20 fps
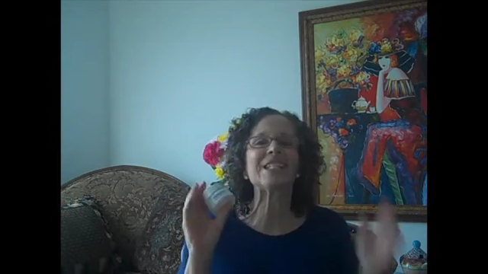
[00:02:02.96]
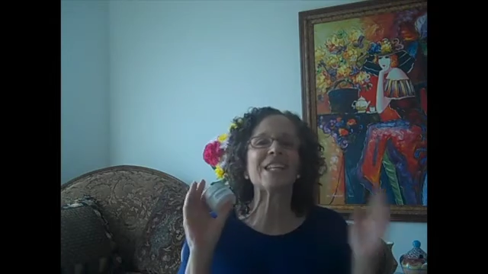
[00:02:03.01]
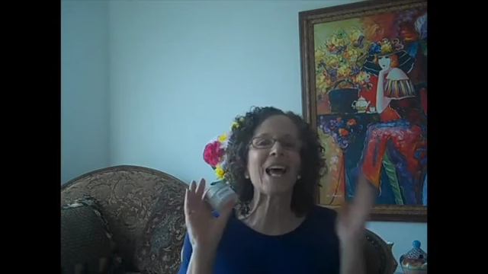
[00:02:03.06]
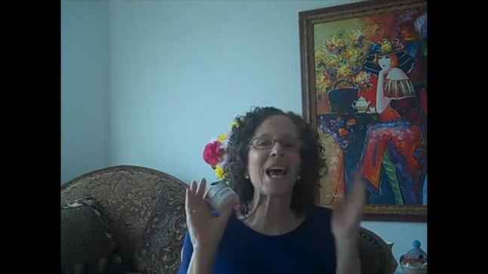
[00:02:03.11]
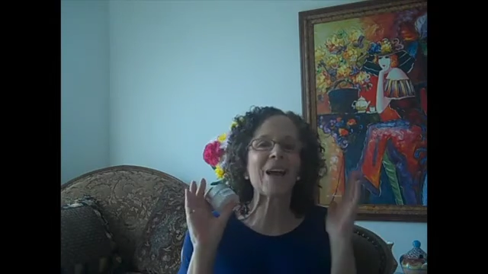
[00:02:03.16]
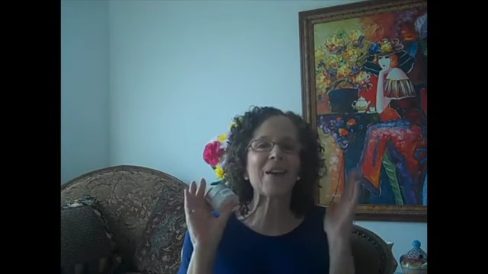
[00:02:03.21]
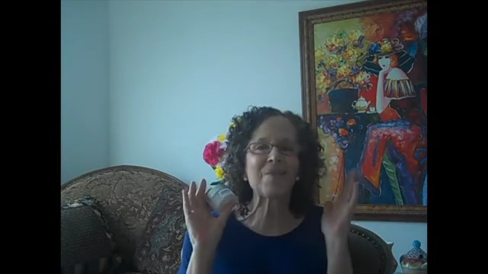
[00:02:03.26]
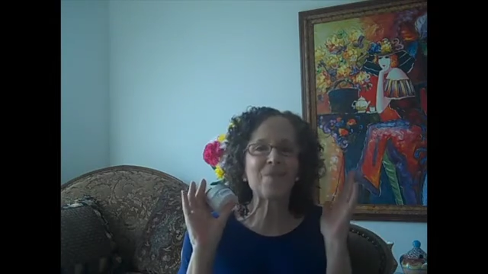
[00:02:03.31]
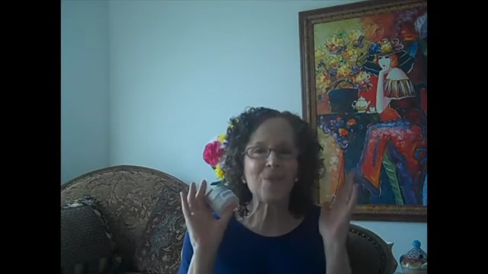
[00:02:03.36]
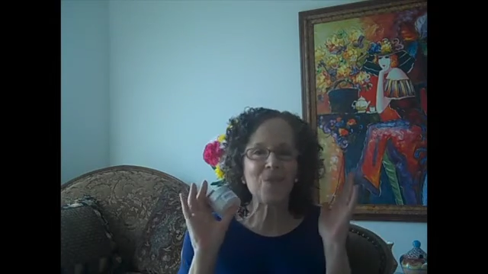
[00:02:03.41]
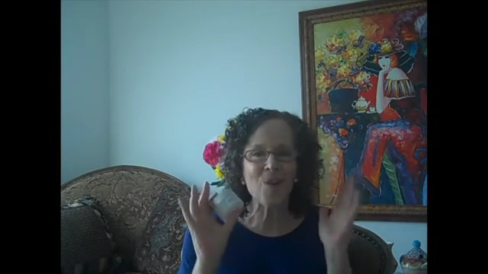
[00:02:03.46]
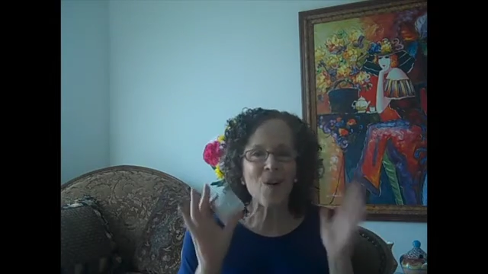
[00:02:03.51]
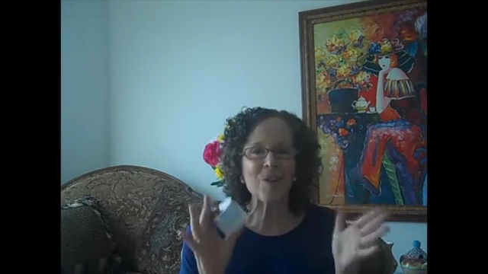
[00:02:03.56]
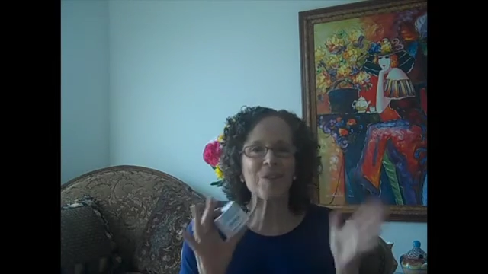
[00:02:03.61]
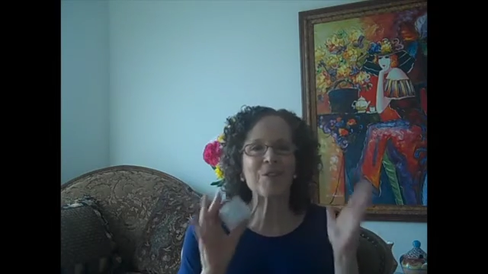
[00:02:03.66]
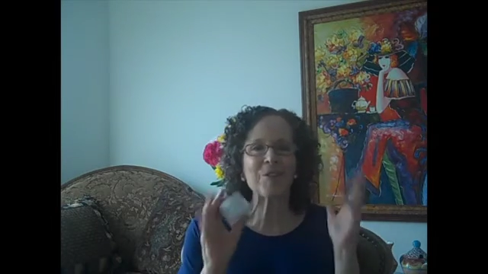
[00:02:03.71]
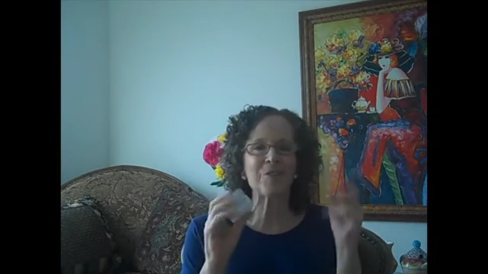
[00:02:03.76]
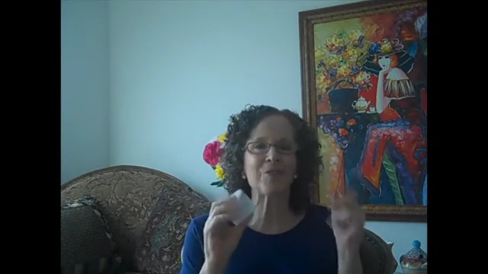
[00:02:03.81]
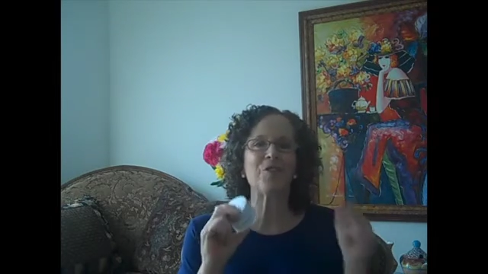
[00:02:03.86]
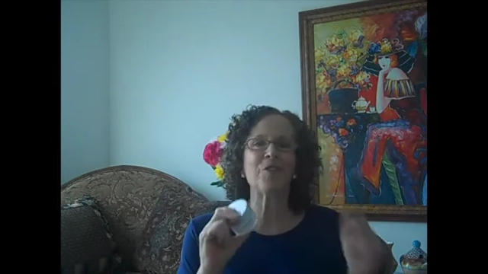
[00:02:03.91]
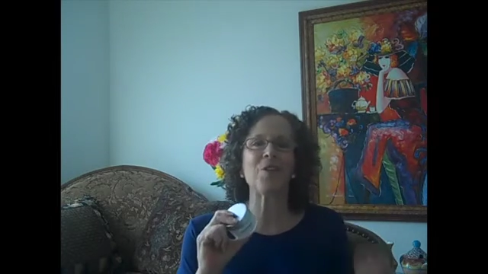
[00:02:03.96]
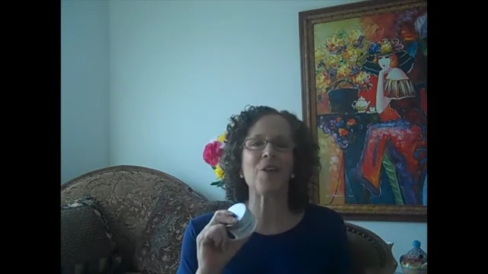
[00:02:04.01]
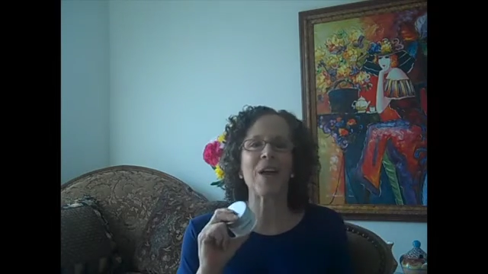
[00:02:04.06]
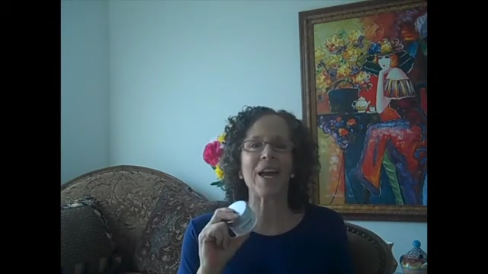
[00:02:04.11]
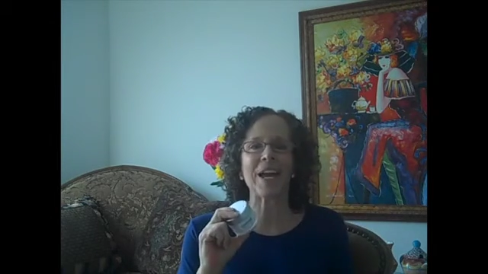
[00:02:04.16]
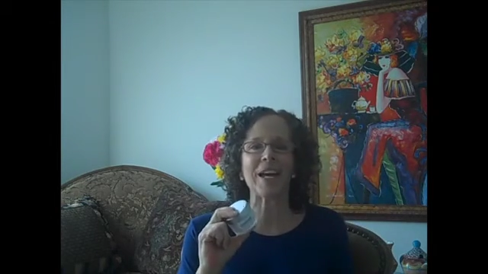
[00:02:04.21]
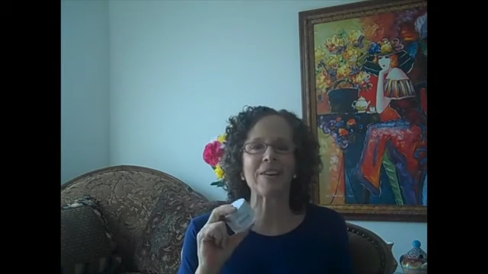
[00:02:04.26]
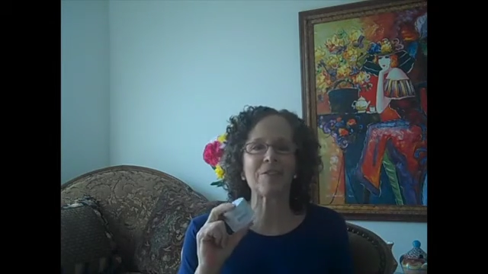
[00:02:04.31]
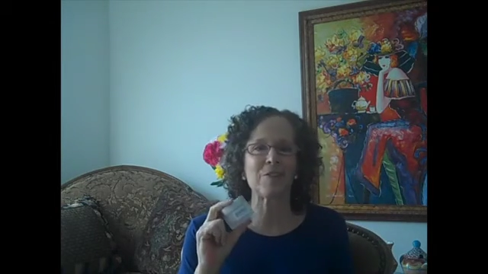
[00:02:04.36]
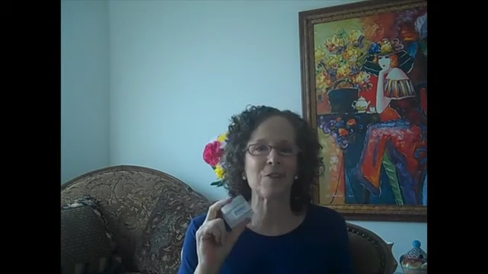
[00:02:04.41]
a wonderful
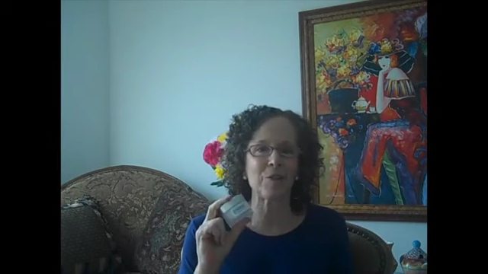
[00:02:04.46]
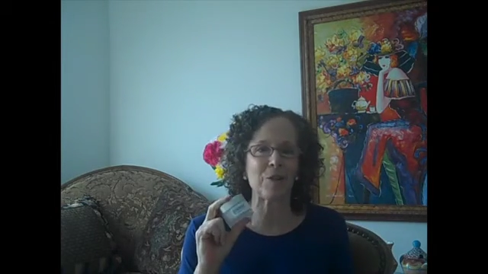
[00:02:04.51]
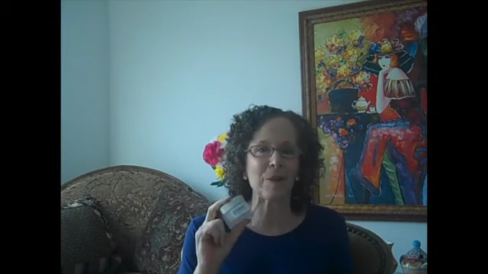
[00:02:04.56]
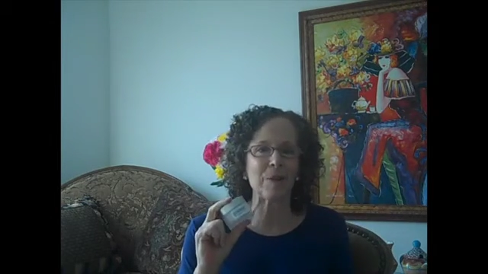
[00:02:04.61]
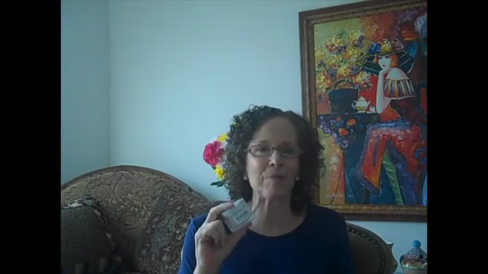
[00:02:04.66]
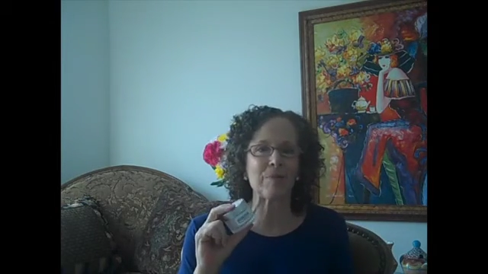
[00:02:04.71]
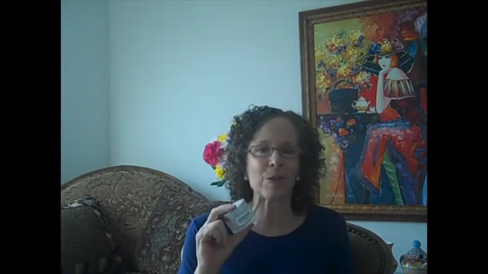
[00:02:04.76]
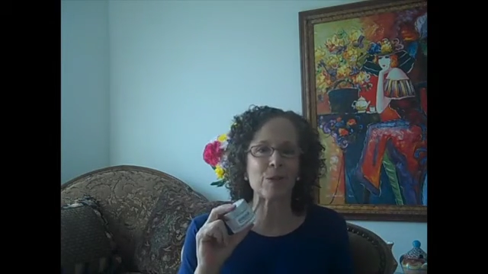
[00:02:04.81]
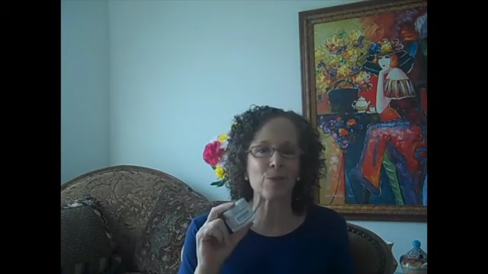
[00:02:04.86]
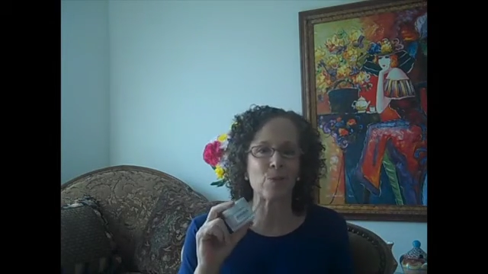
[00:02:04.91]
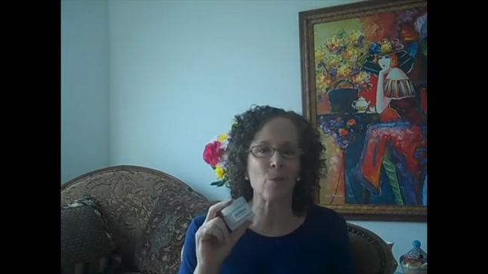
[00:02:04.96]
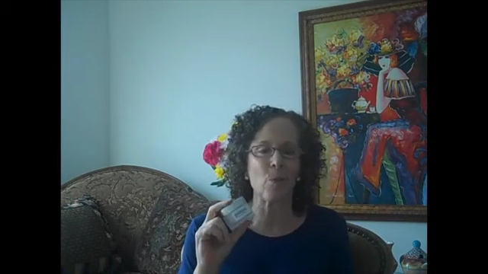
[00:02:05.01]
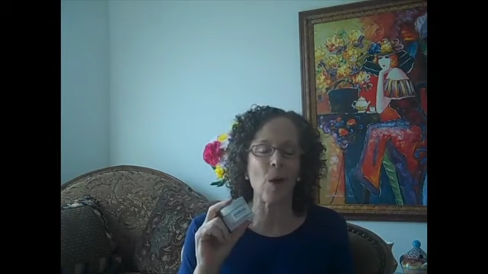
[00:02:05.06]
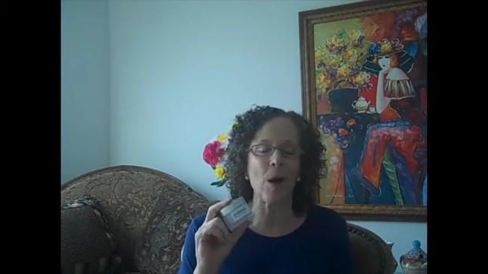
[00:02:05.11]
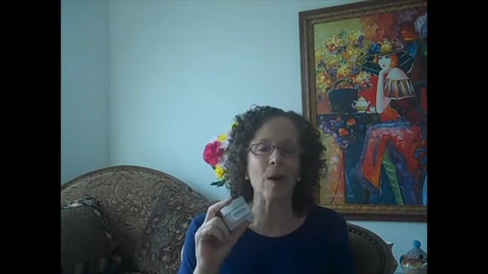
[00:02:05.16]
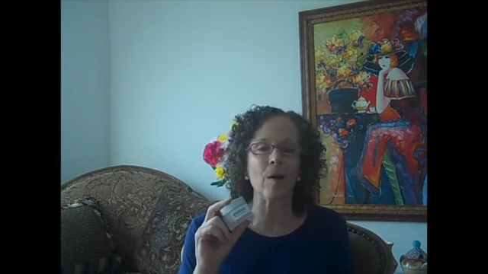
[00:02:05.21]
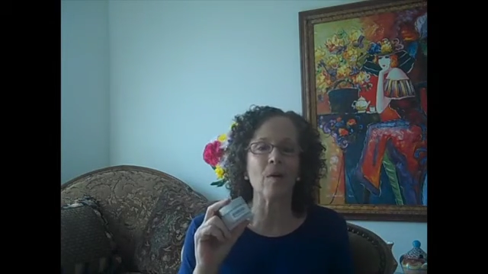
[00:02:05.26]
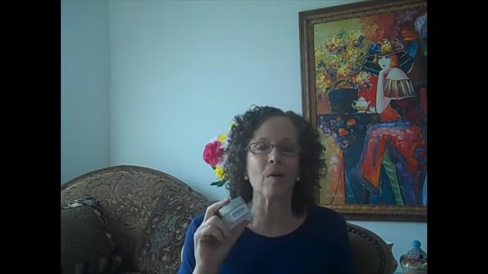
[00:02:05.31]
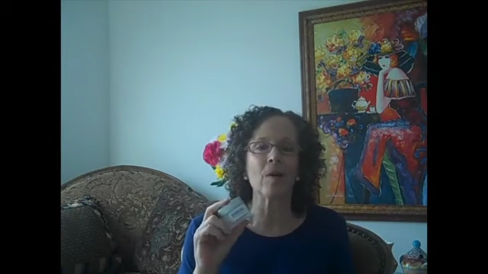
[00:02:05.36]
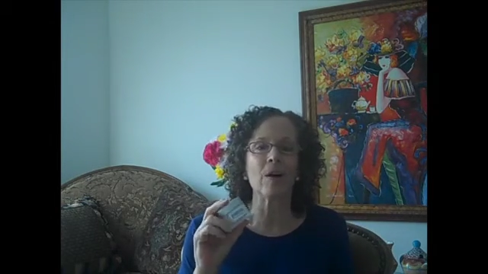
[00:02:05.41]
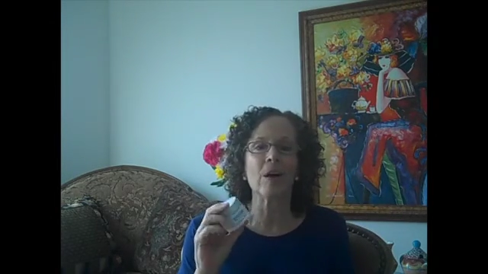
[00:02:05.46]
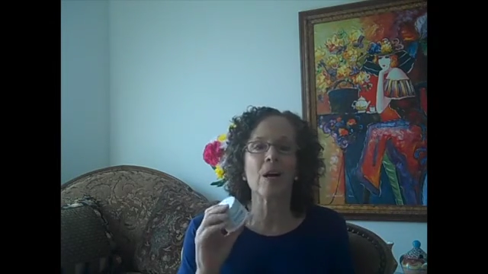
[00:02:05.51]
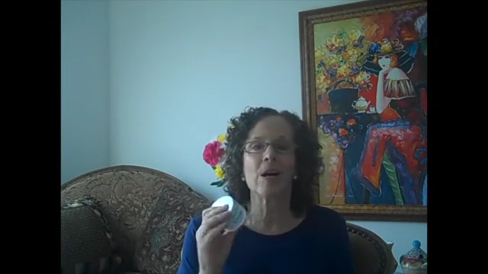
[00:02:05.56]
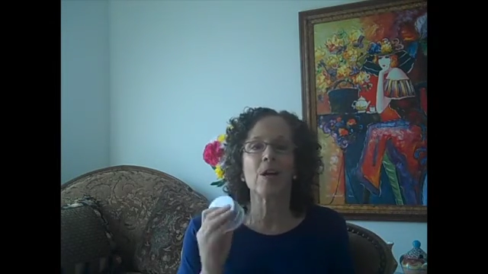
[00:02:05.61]
hand cream as well.